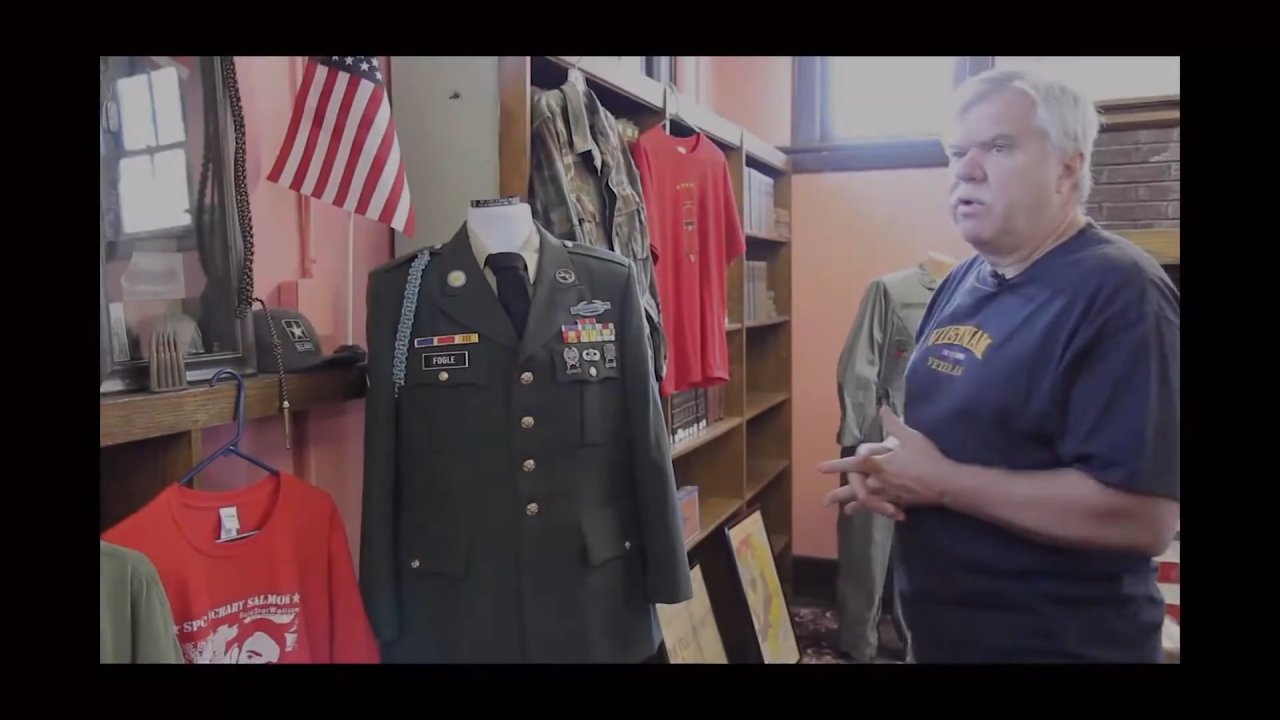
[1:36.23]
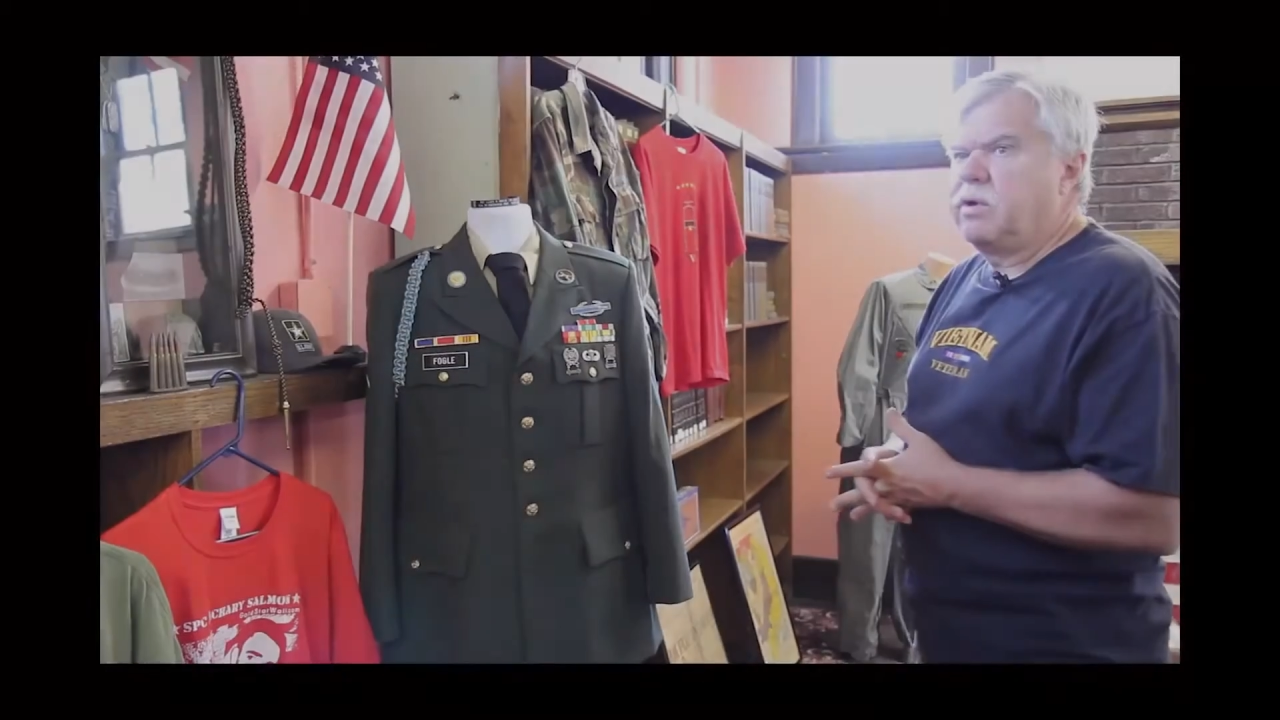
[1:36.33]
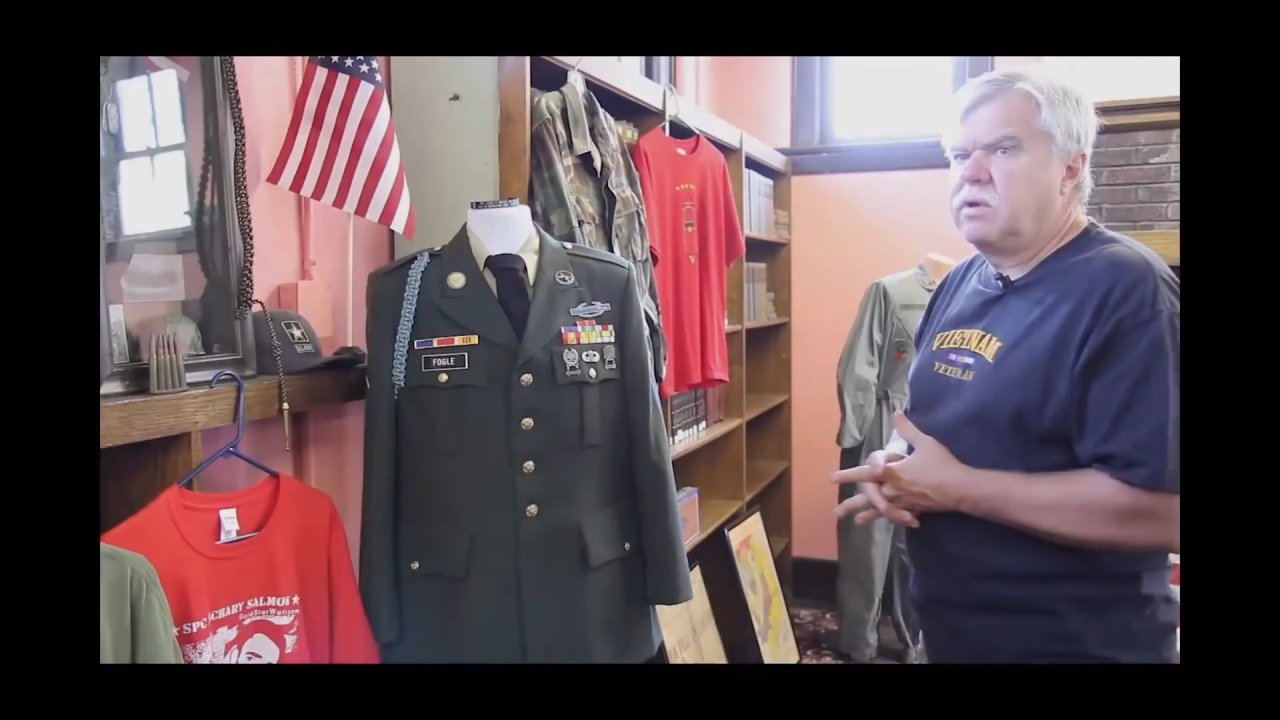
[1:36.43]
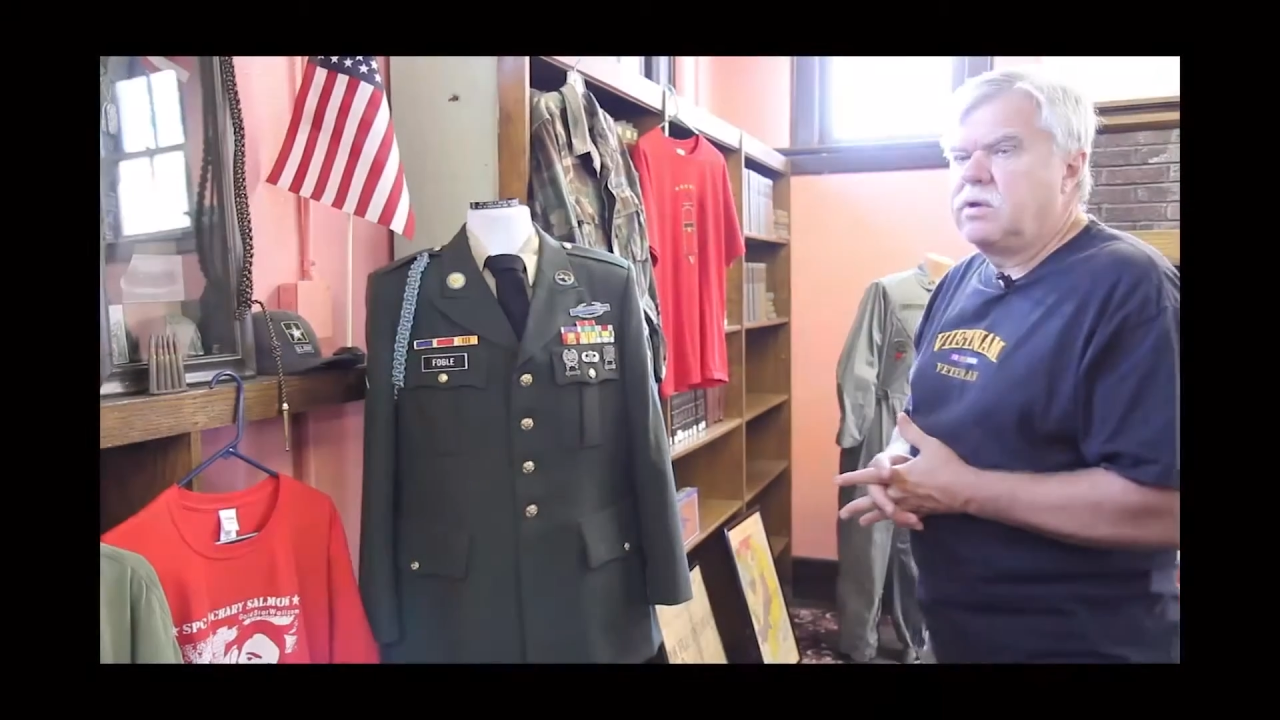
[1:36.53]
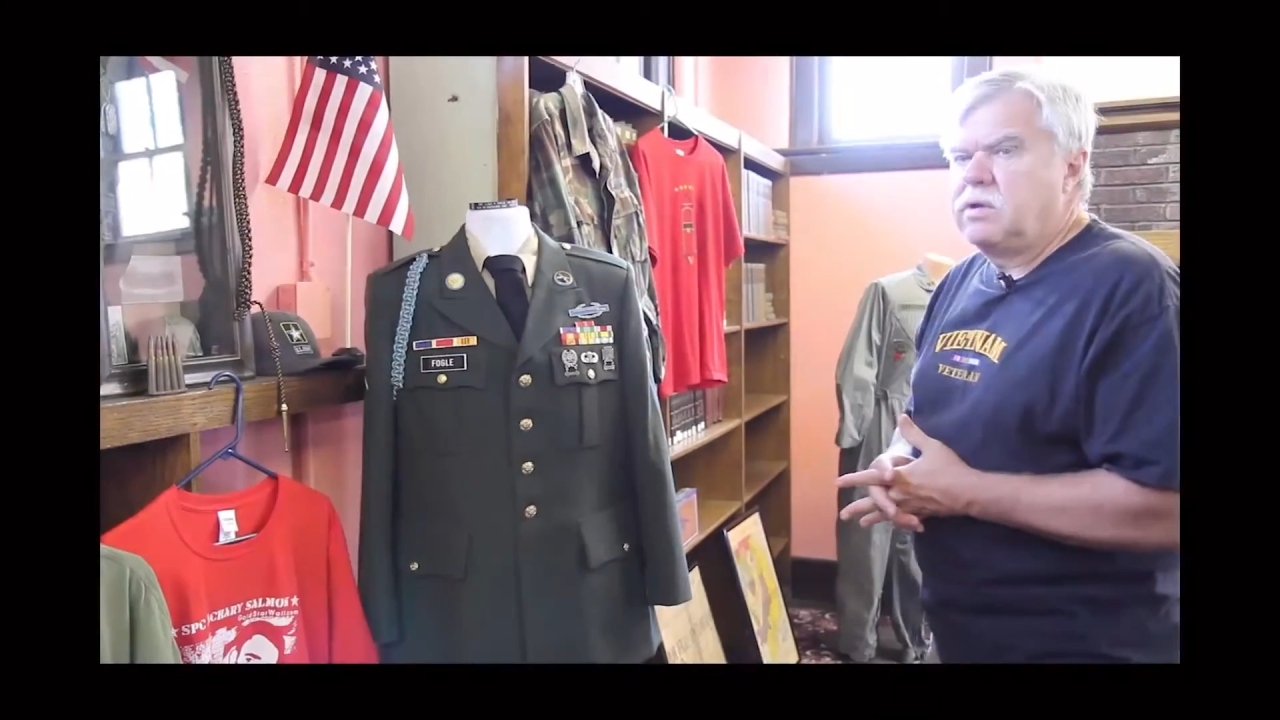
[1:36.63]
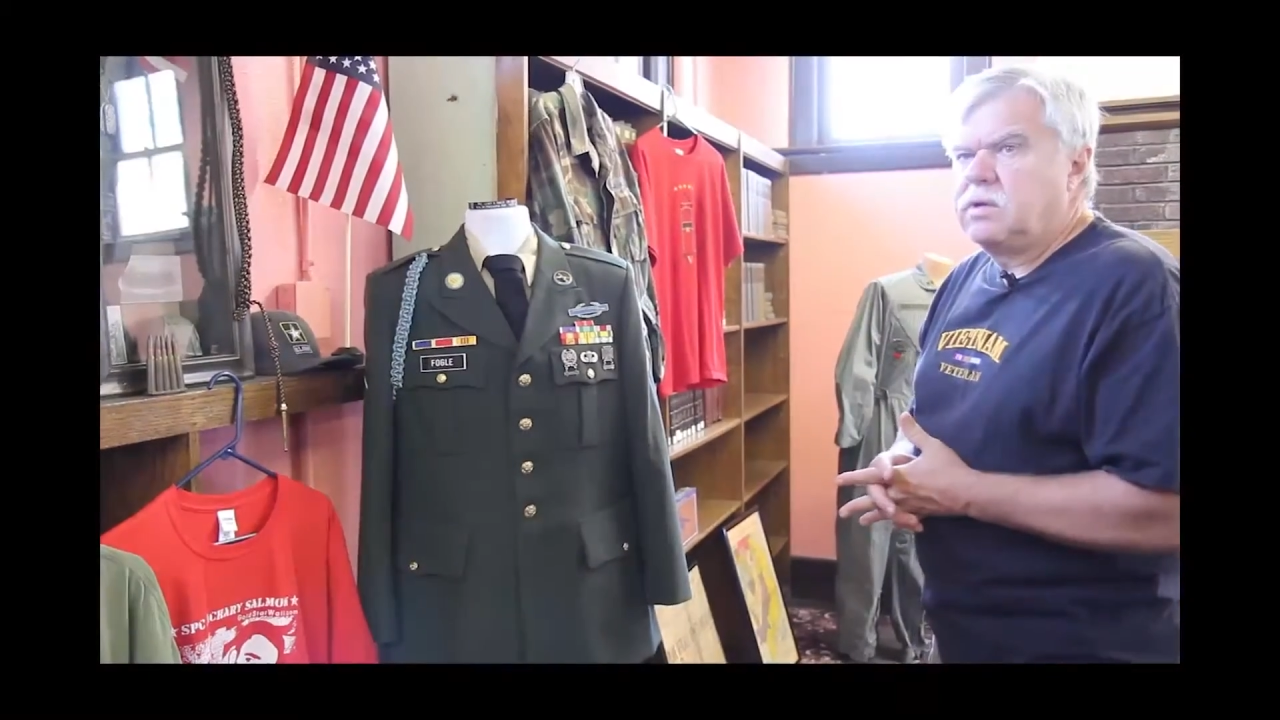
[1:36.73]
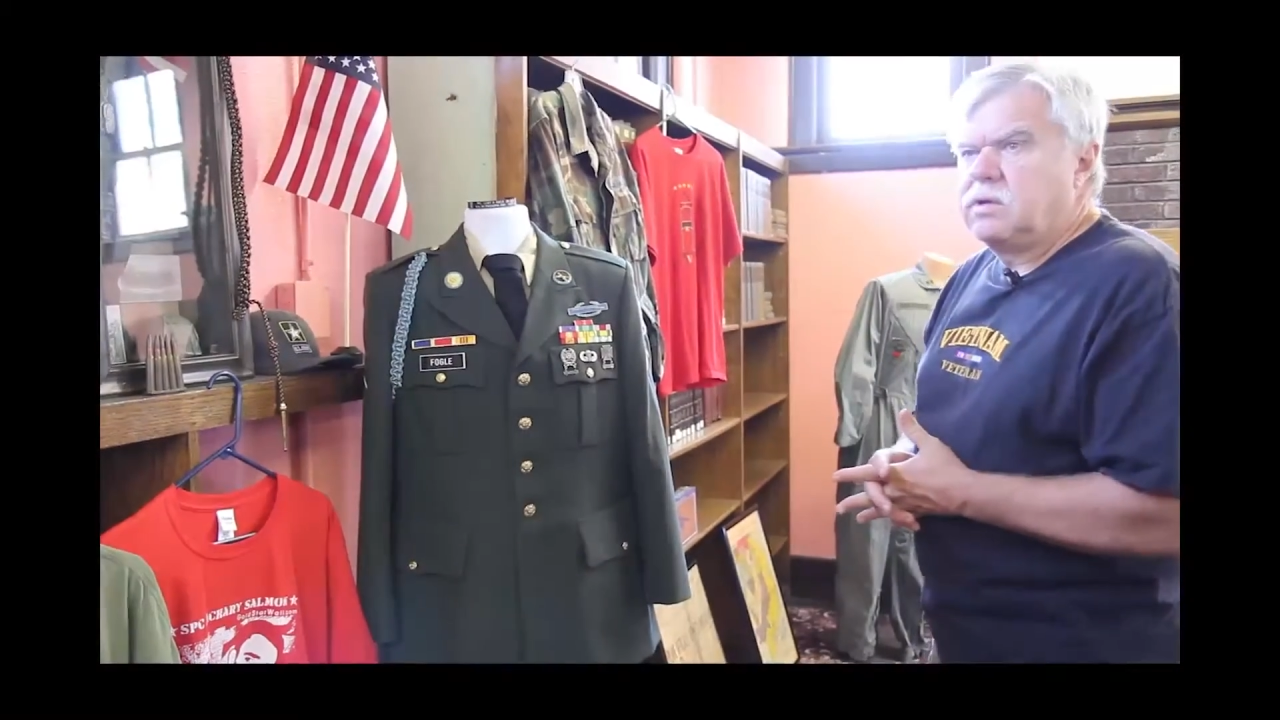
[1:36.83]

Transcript: born